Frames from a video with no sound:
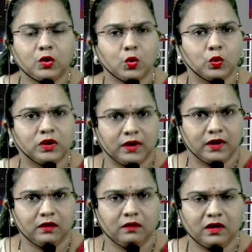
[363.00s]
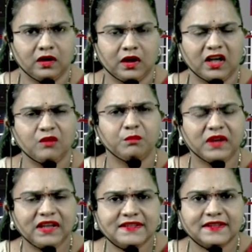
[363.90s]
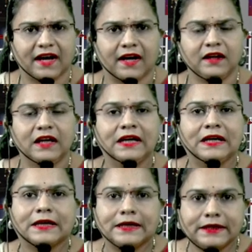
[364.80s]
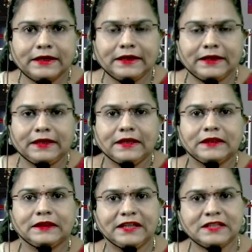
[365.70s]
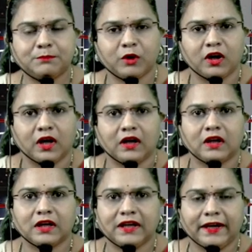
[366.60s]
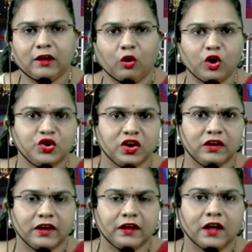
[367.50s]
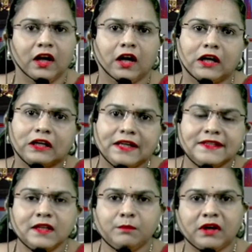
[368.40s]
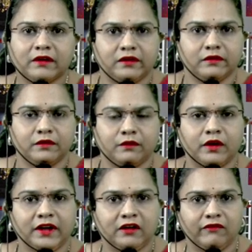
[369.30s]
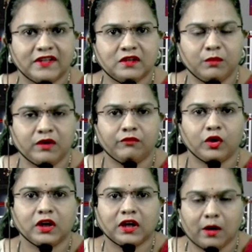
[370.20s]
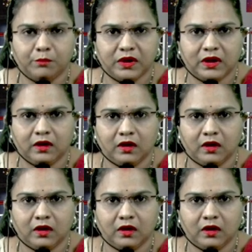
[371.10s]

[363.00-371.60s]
growth rate. It means that currently this product create or generate a reasonable return on investment for the company,